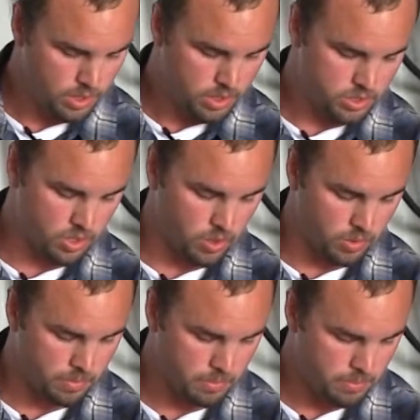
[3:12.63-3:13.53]

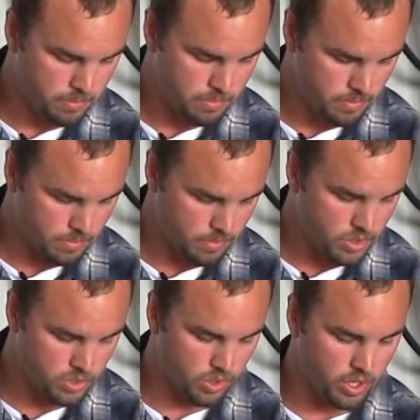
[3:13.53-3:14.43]
So,
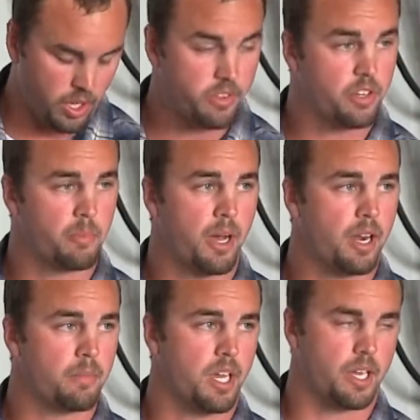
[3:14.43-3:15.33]
soil health in your
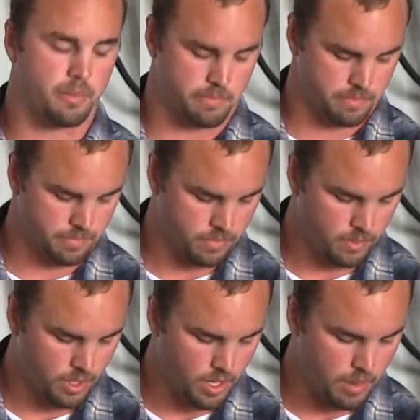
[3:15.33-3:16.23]
bottom line.
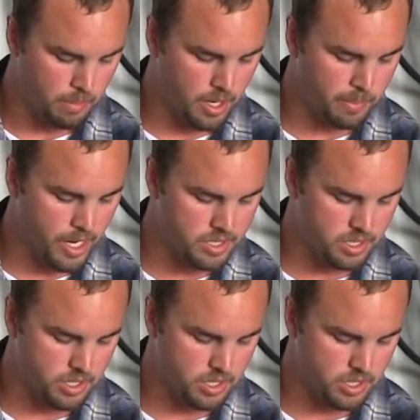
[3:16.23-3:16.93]
Minimizing